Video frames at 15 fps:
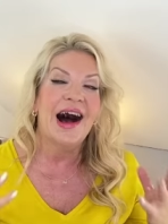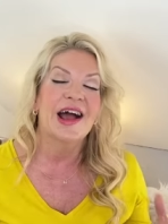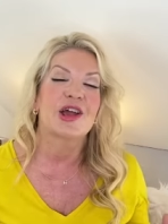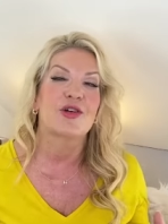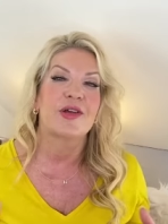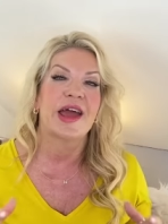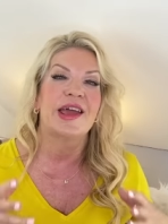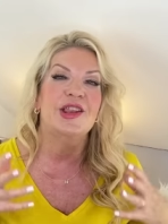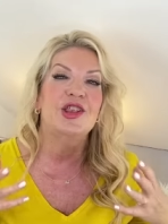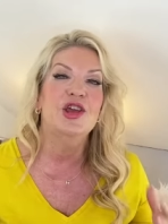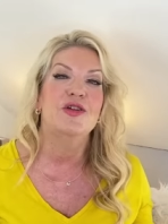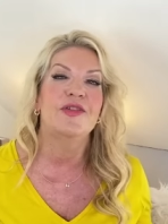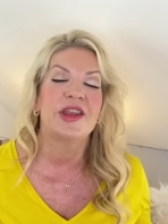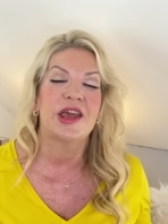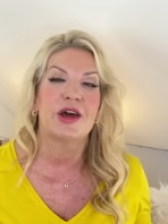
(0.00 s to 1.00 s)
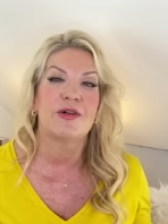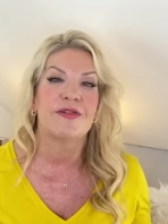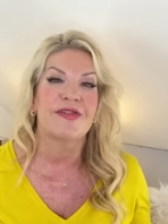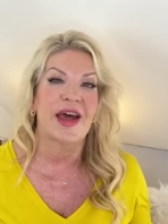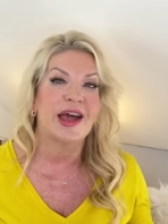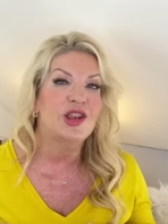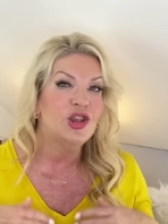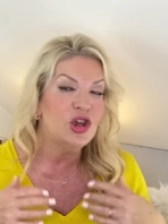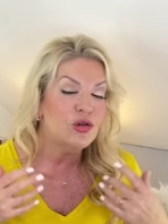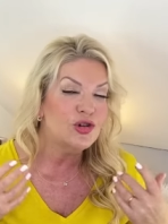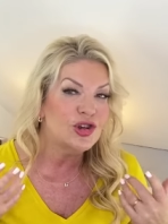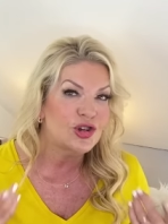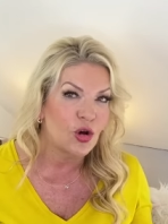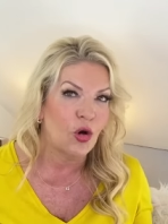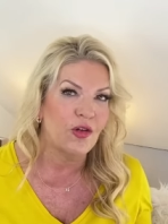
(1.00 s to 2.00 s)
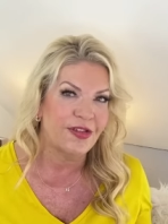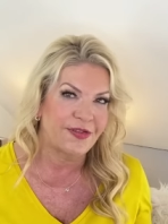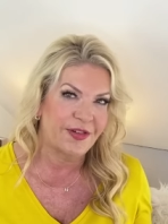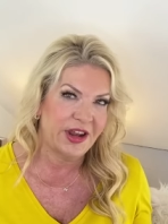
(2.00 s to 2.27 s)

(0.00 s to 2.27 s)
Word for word: I create new videos and new shorts